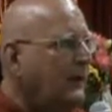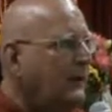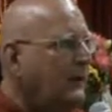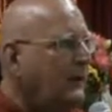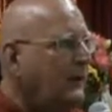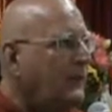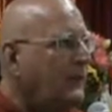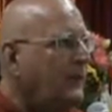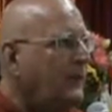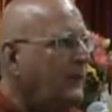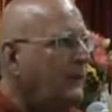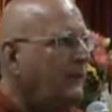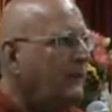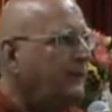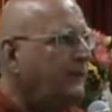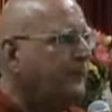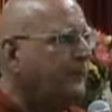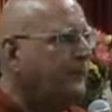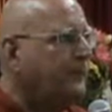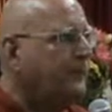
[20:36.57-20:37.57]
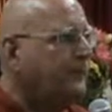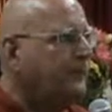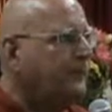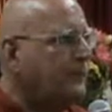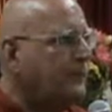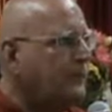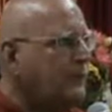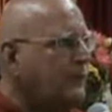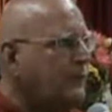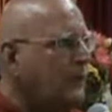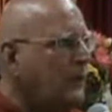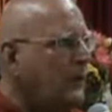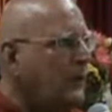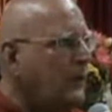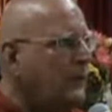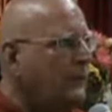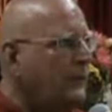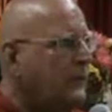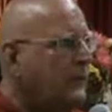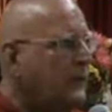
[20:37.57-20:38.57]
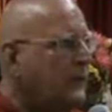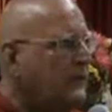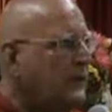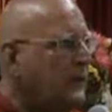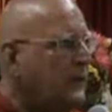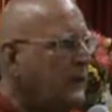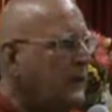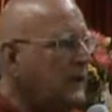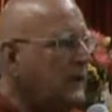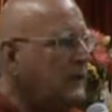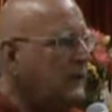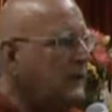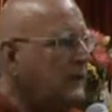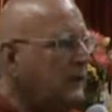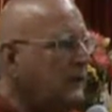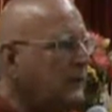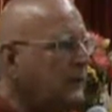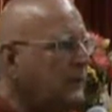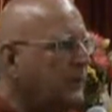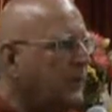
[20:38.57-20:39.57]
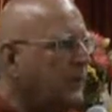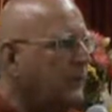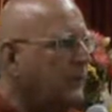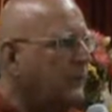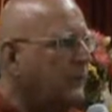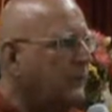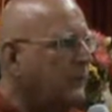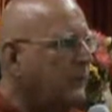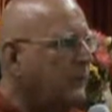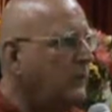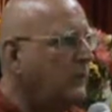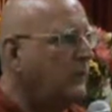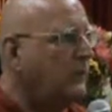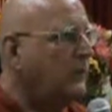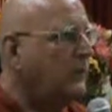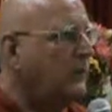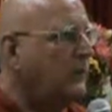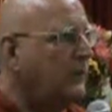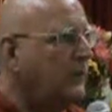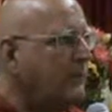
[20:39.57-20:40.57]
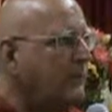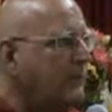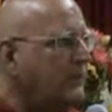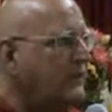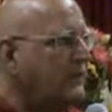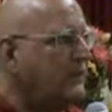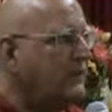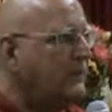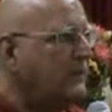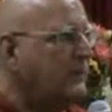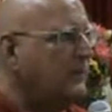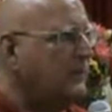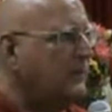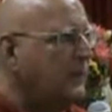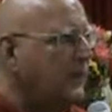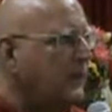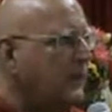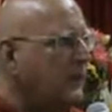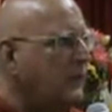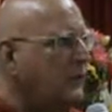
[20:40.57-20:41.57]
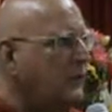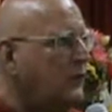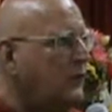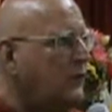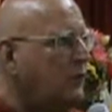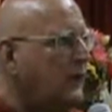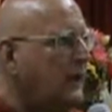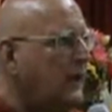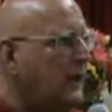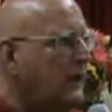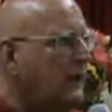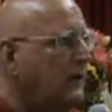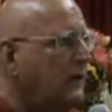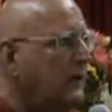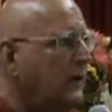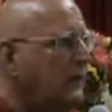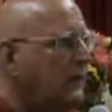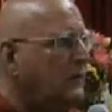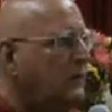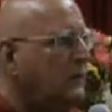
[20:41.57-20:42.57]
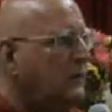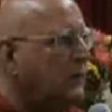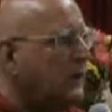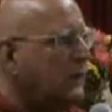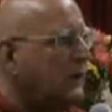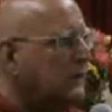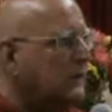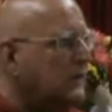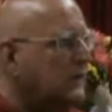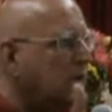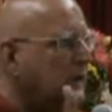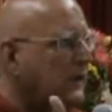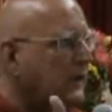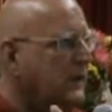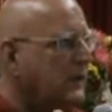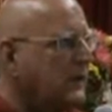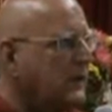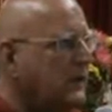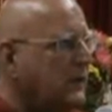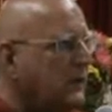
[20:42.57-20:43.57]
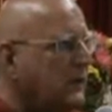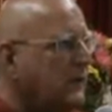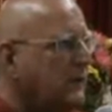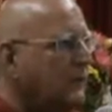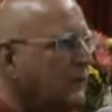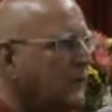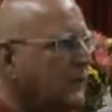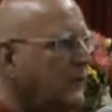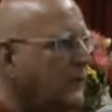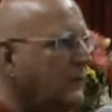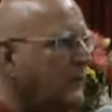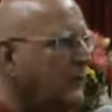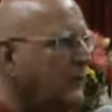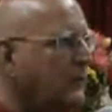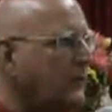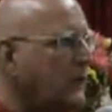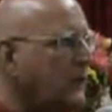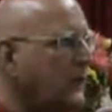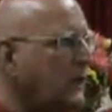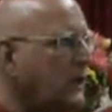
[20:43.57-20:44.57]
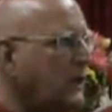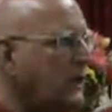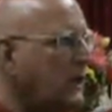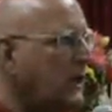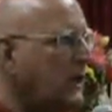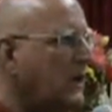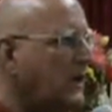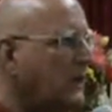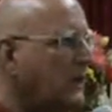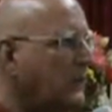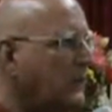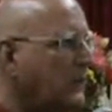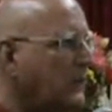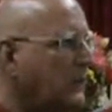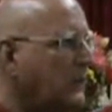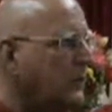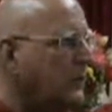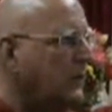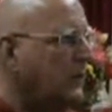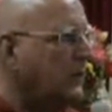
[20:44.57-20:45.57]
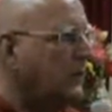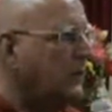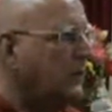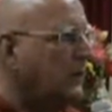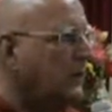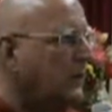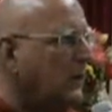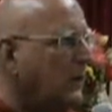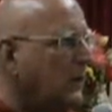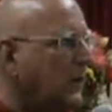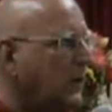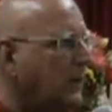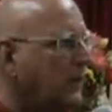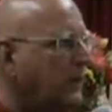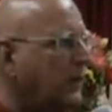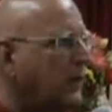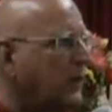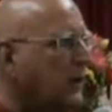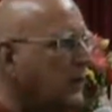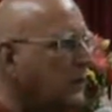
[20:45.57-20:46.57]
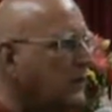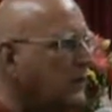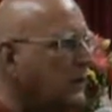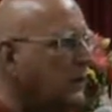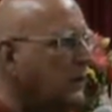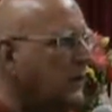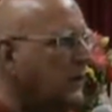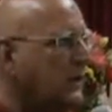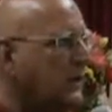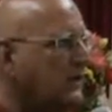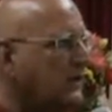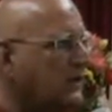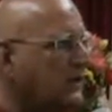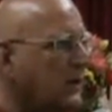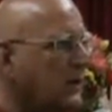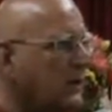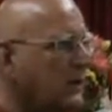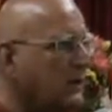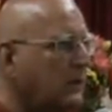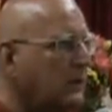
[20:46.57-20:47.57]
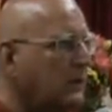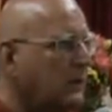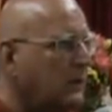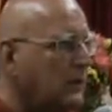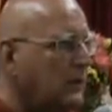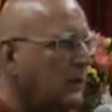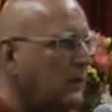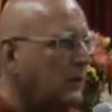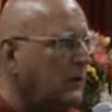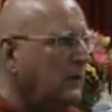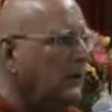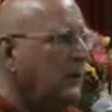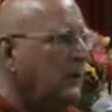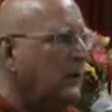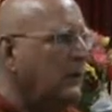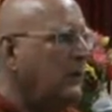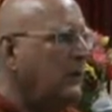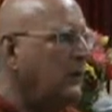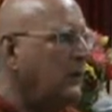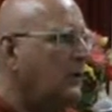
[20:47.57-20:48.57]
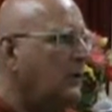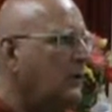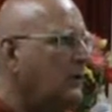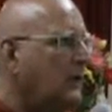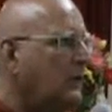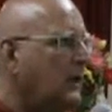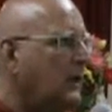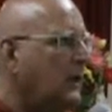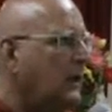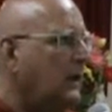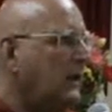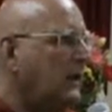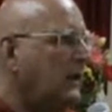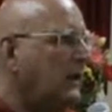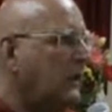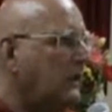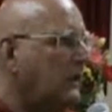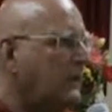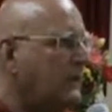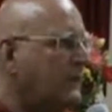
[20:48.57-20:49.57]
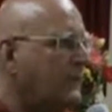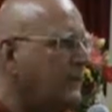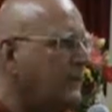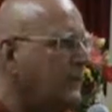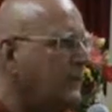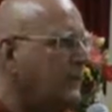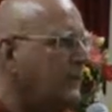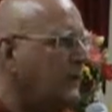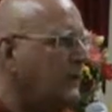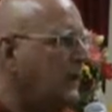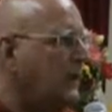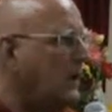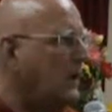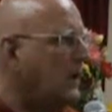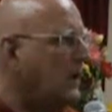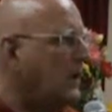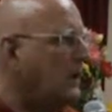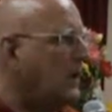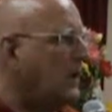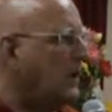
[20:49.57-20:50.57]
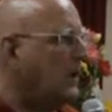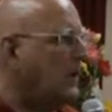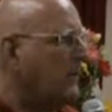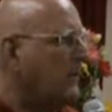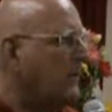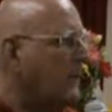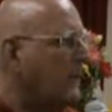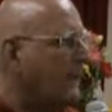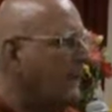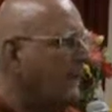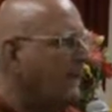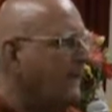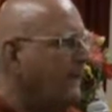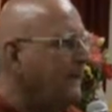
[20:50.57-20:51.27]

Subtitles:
And of course in the eastern part of the world where Buddhism spread as a religion, like first from India through Emperor Ashoka's son, to the king of Sri Lanka,